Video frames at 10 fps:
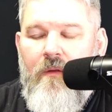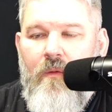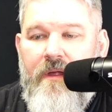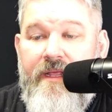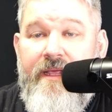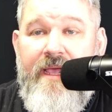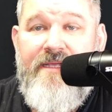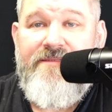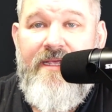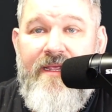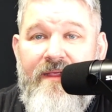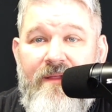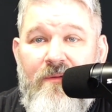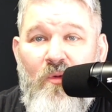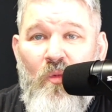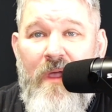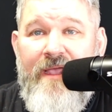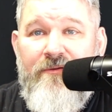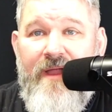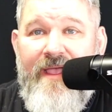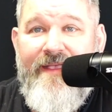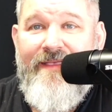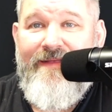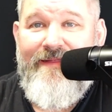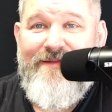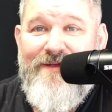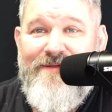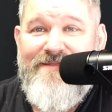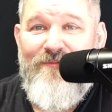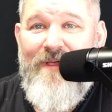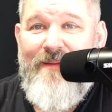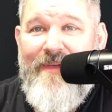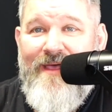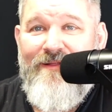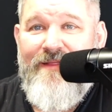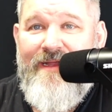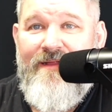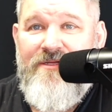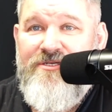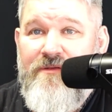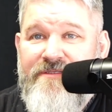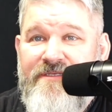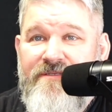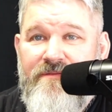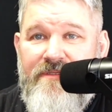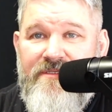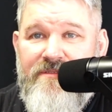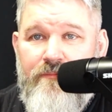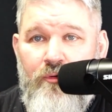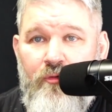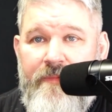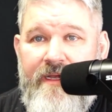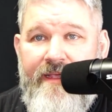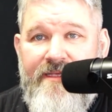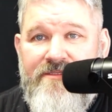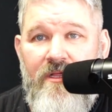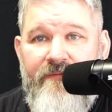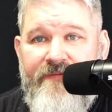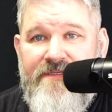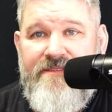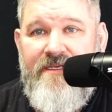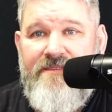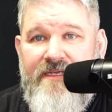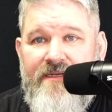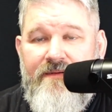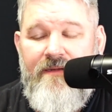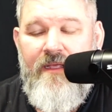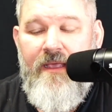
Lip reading: where he has a wine rack and he turns the wine bottle and it shows this room that he has all of his things hidden.